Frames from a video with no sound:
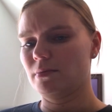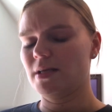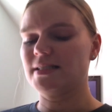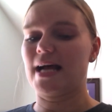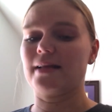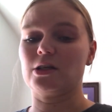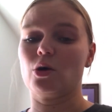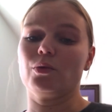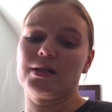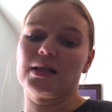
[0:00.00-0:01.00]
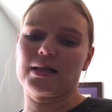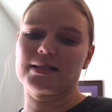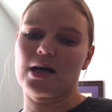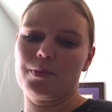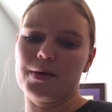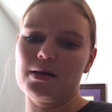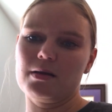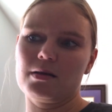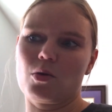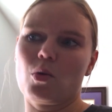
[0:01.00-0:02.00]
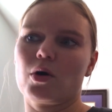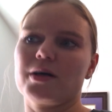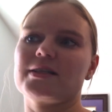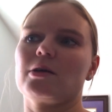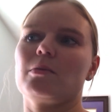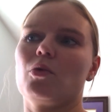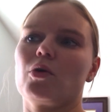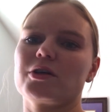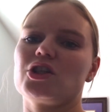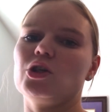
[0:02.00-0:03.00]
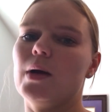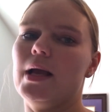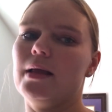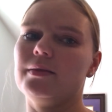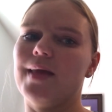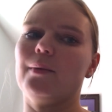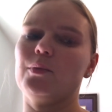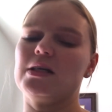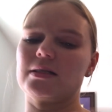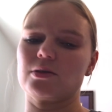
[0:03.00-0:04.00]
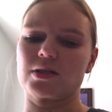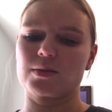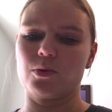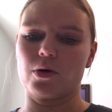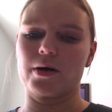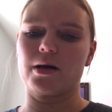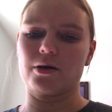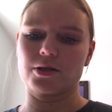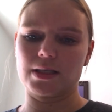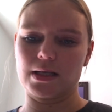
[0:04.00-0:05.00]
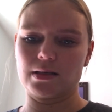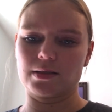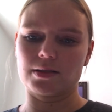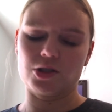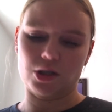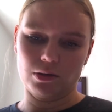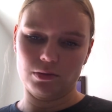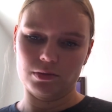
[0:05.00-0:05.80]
Is that the only thing that's helping? Or is there more to it that we need to explore and understand too?